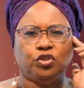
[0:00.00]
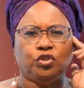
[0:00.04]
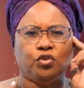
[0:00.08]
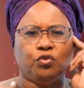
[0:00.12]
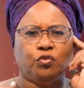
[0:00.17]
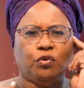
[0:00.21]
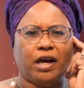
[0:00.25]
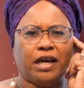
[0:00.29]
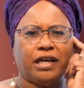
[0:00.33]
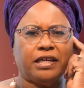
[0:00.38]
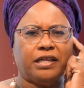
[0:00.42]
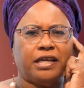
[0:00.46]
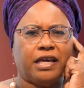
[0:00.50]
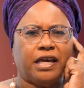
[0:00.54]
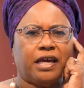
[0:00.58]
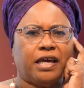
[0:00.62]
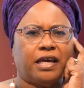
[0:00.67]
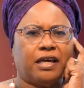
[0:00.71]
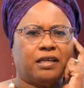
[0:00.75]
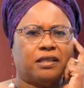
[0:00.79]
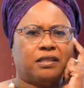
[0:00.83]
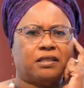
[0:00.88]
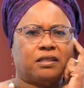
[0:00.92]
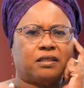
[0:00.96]
new
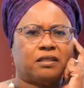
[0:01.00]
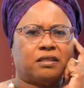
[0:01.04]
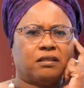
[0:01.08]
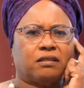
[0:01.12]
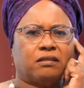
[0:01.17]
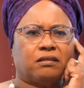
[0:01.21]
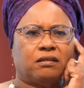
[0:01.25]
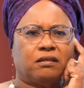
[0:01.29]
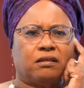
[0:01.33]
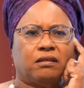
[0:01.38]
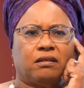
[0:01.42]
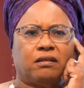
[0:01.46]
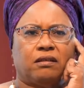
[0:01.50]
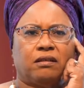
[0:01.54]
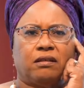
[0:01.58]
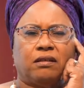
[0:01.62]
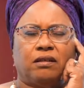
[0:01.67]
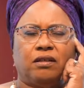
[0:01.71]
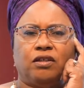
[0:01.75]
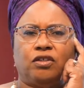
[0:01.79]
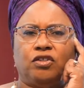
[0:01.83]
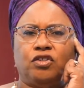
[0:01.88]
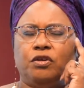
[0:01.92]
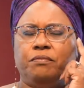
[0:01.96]
ideas
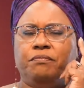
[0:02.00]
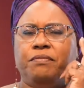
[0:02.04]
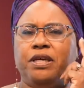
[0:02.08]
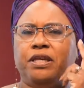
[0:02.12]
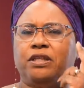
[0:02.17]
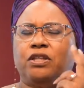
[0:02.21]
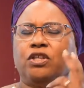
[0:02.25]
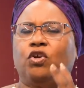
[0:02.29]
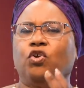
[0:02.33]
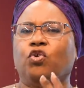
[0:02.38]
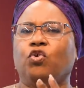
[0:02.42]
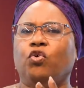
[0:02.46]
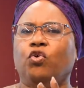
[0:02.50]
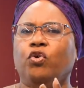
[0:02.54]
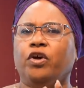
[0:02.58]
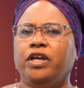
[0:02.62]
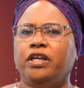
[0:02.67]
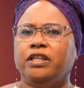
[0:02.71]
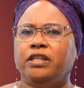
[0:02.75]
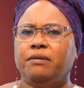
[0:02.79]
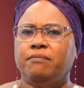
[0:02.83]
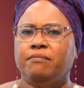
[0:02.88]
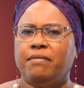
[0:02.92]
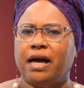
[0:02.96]
to meet the
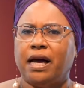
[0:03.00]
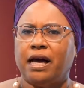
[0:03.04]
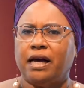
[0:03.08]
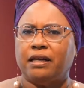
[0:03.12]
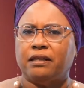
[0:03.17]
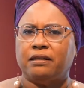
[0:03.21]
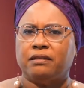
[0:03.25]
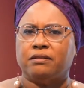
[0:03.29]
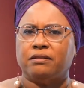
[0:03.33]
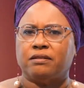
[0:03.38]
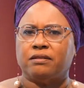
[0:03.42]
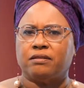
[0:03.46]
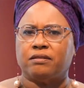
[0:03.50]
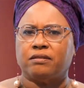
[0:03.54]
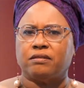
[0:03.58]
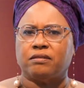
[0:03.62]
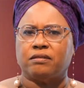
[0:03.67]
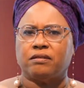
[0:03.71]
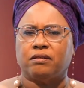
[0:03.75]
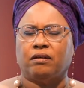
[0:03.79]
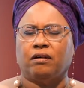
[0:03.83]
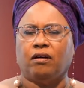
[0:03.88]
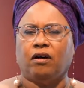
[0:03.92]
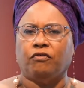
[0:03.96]
growing demands
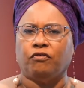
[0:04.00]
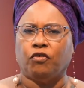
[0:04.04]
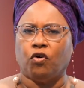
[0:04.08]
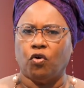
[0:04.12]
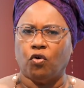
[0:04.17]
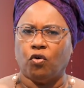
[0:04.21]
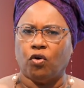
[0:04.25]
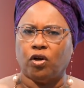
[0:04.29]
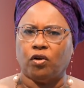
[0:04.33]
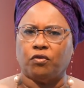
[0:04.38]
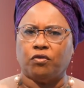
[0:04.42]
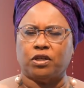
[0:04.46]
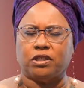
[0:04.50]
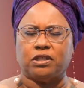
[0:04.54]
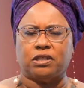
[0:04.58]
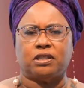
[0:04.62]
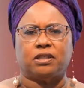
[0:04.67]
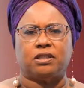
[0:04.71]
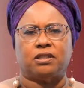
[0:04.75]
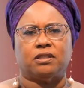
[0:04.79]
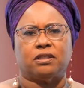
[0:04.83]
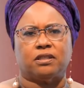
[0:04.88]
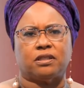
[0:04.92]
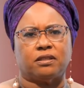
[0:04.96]
of all our
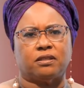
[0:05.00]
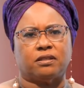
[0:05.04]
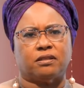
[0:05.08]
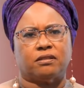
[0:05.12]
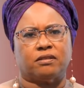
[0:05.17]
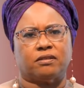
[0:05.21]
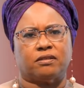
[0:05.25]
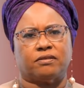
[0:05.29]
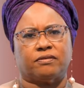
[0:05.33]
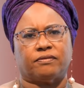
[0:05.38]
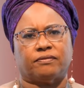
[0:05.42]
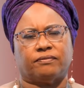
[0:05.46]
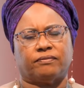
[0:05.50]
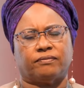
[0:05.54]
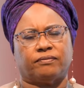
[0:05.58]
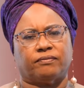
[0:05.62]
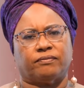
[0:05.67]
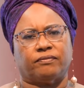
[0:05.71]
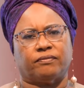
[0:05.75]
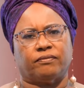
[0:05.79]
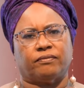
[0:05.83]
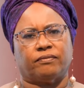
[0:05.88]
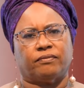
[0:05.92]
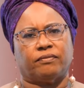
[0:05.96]
citizens.
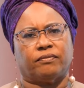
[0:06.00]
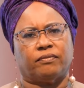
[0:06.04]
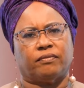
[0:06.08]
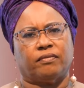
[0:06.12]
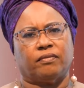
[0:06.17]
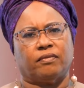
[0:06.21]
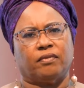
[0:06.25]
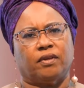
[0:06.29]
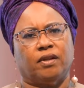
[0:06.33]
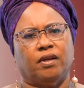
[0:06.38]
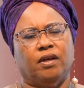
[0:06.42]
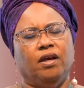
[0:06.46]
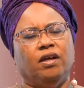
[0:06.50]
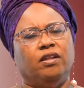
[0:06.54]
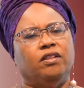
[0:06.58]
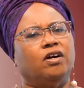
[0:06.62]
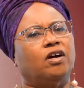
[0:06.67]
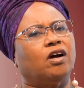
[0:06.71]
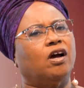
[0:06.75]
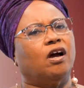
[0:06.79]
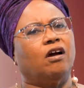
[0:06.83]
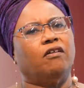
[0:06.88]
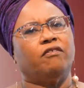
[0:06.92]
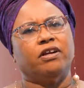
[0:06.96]
The
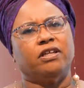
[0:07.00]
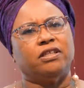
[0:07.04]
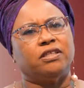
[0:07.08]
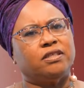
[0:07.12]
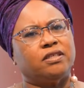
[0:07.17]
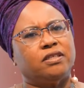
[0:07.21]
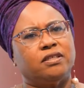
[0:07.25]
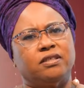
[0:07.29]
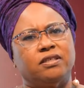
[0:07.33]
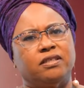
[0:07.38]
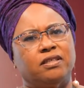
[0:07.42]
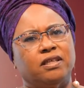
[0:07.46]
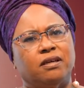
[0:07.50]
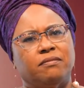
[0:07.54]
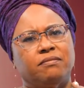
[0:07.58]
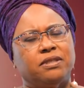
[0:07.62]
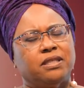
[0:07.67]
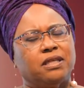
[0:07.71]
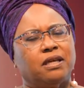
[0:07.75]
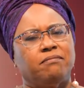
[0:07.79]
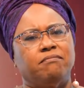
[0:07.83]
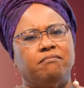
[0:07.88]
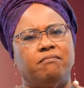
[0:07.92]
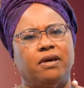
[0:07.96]
current systems
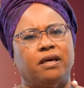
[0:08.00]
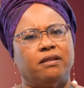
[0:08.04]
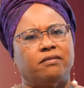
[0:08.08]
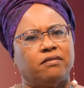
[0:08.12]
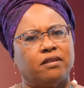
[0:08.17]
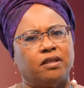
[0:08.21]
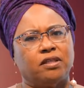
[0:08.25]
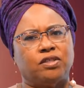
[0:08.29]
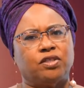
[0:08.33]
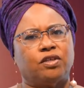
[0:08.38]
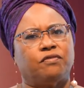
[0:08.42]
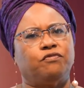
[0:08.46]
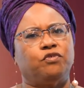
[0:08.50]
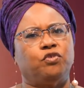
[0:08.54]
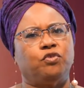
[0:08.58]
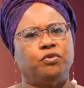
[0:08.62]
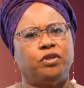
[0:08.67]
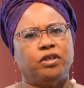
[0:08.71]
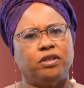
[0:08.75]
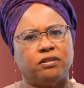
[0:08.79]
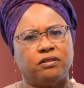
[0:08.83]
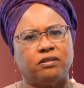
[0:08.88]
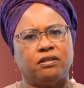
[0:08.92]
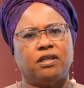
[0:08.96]
and methods of
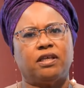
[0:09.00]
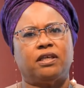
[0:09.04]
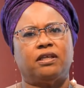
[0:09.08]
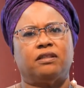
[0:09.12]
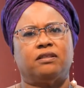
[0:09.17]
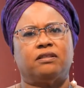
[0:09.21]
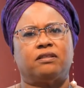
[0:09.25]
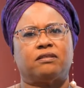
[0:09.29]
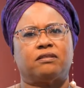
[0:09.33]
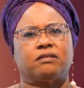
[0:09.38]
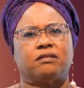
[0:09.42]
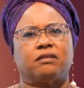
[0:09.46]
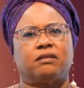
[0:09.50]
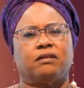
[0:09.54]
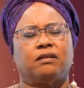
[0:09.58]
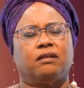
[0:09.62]
doing things